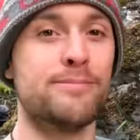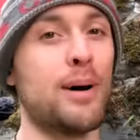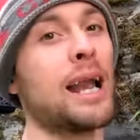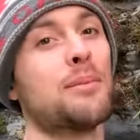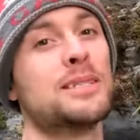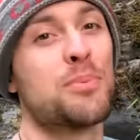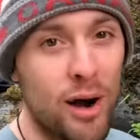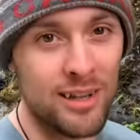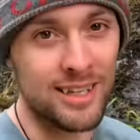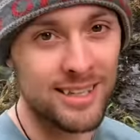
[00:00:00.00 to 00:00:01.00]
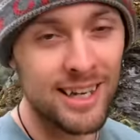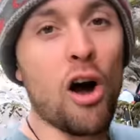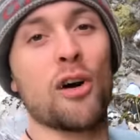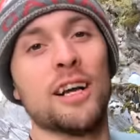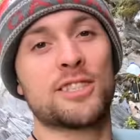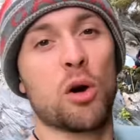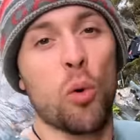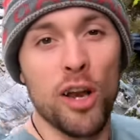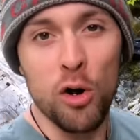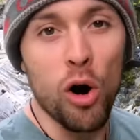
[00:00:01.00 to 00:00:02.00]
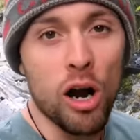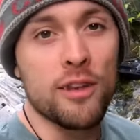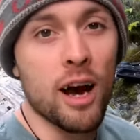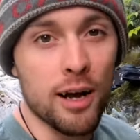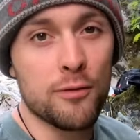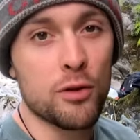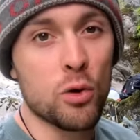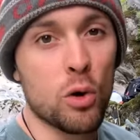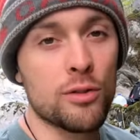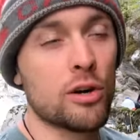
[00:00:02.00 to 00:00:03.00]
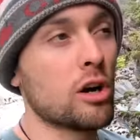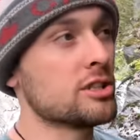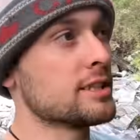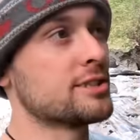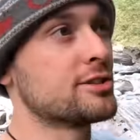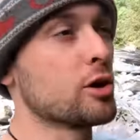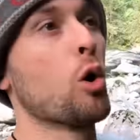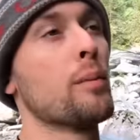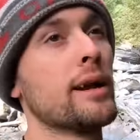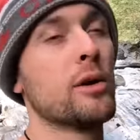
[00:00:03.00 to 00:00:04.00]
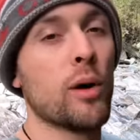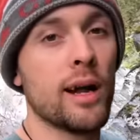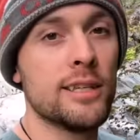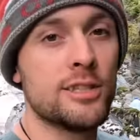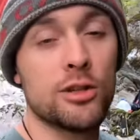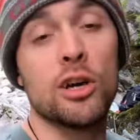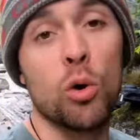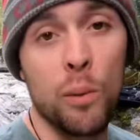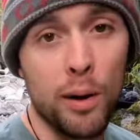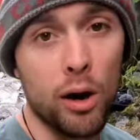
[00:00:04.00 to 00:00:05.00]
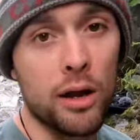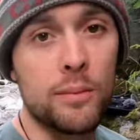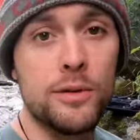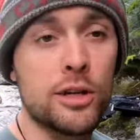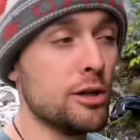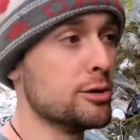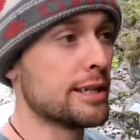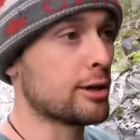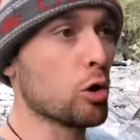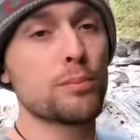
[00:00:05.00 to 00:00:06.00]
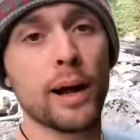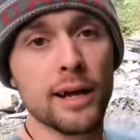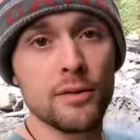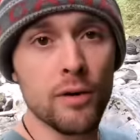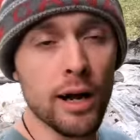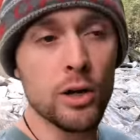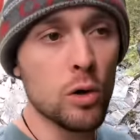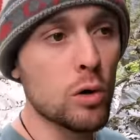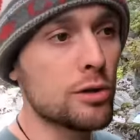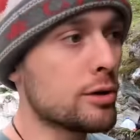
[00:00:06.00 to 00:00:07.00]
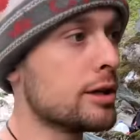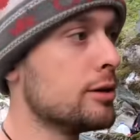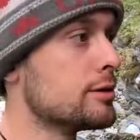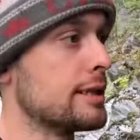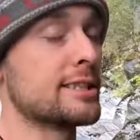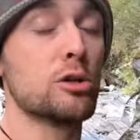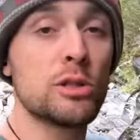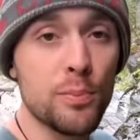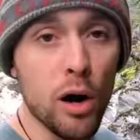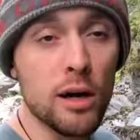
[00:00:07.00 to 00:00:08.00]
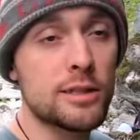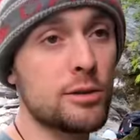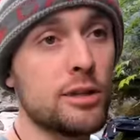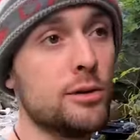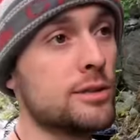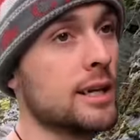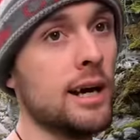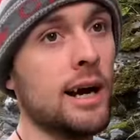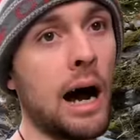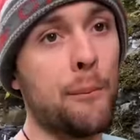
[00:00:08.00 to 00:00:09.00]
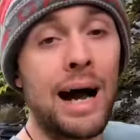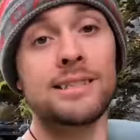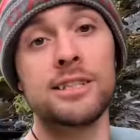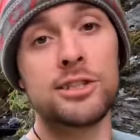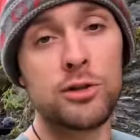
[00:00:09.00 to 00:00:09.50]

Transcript: My name is Pauly. All right, so when you are on the hunt for gold, there are just so many ways you can go about it. You can use a gold pan to find gold, you can use a sluice box, you can use a mask and